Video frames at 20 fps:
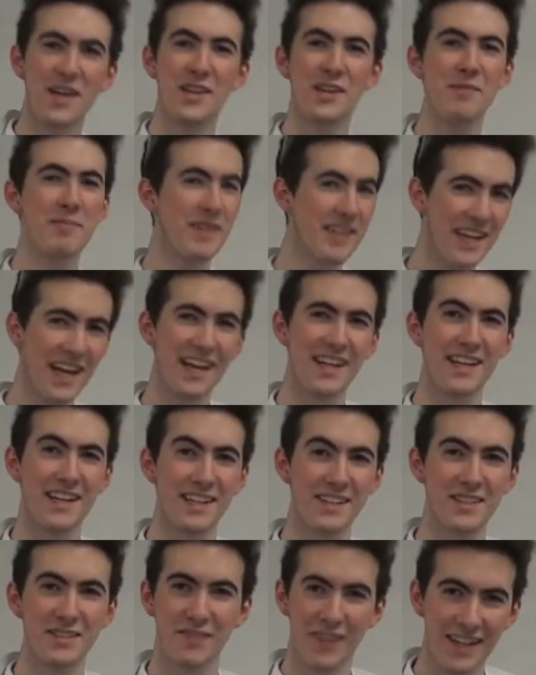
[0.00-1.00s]
The
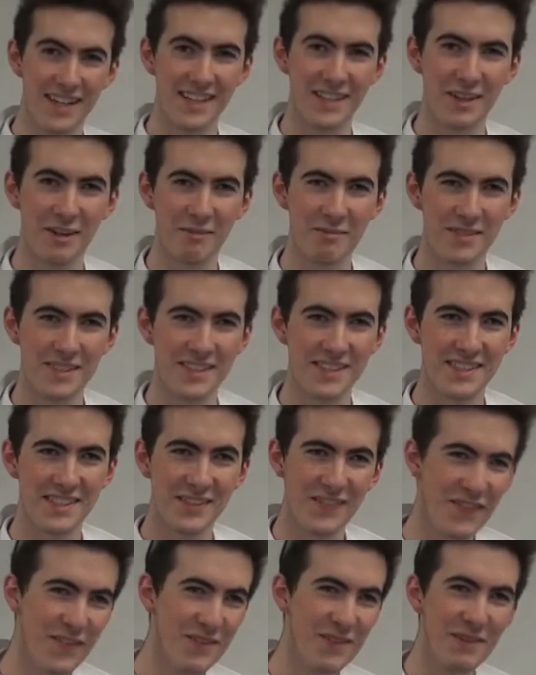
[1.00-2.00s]
mechanics of helicopters
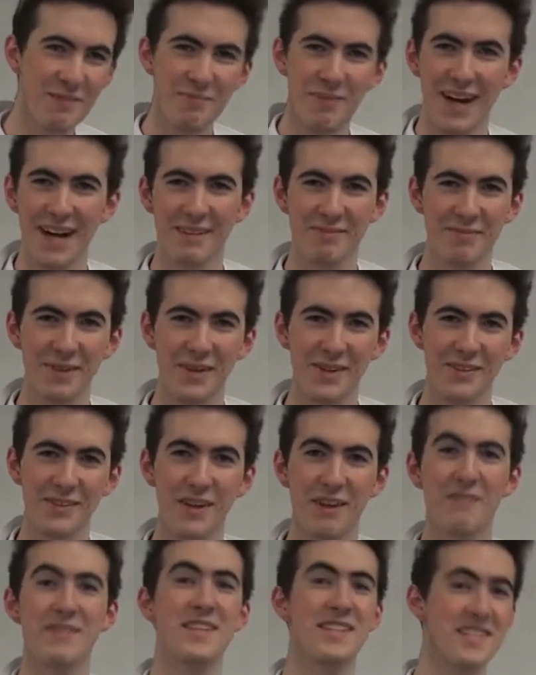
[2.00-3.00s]
form the backbone
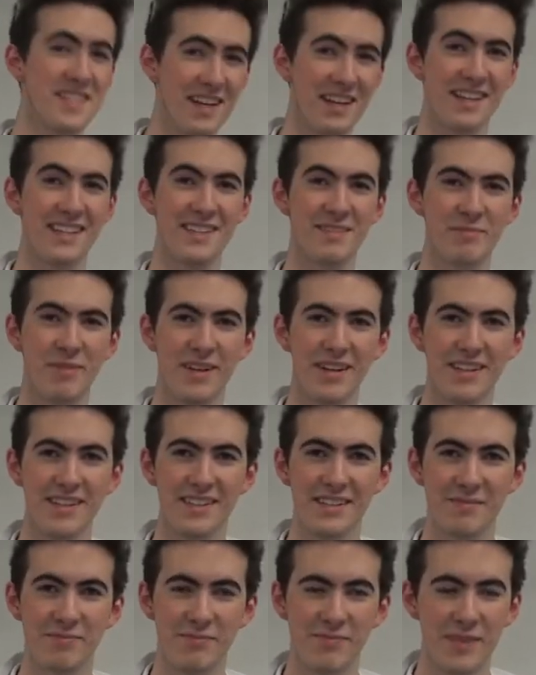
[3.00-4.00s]
of the science behind
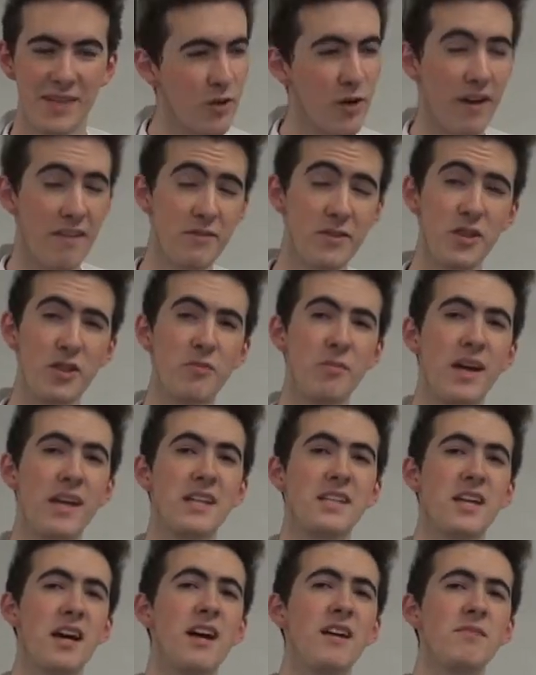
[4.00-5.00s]
them. You have two
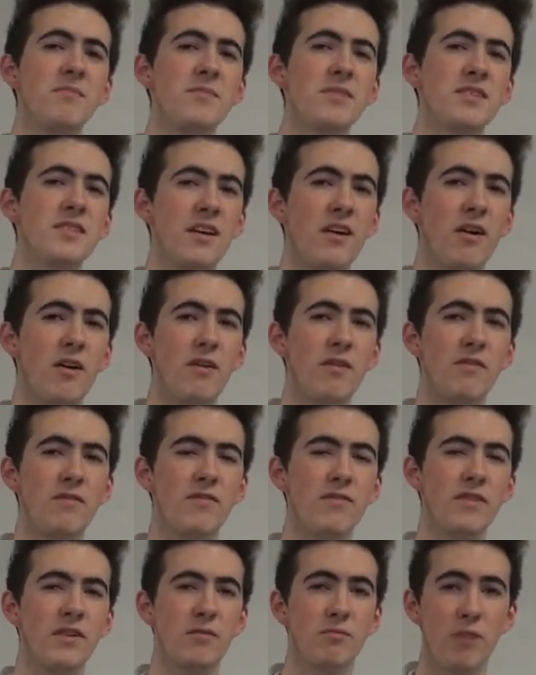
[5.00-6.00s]
main types of
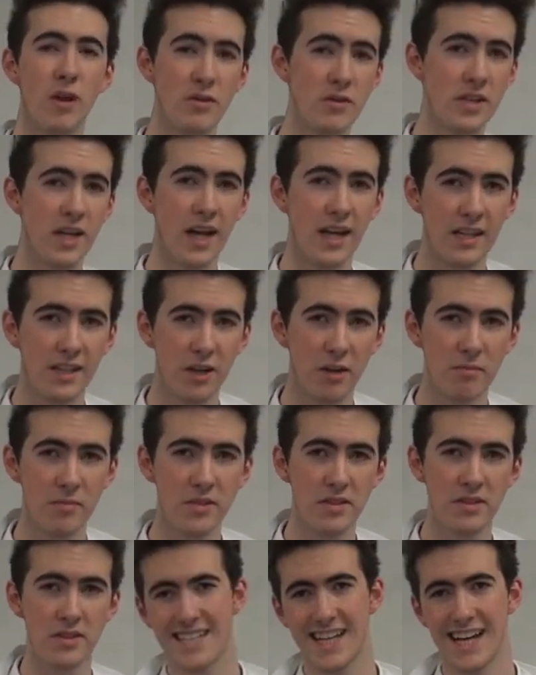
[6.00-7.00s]
rotor
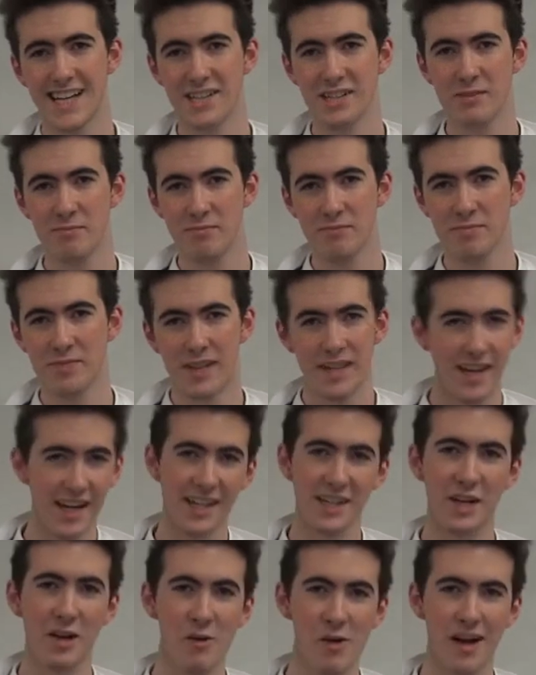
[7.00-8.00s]
helicopters, tandem
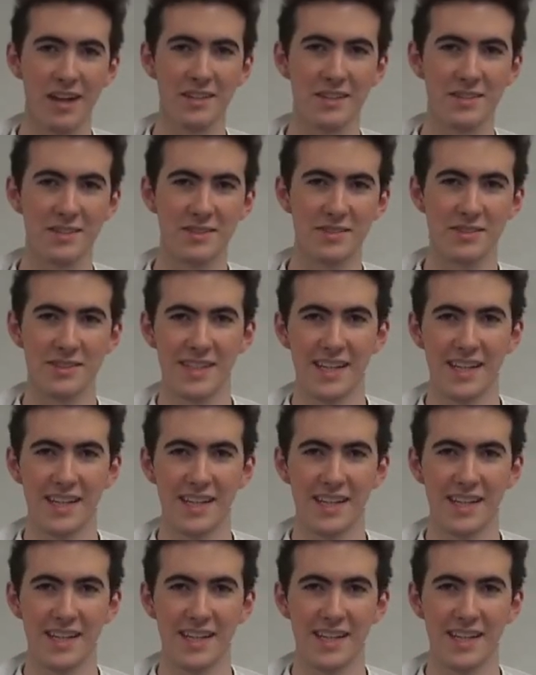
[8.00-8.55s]
and coaxial.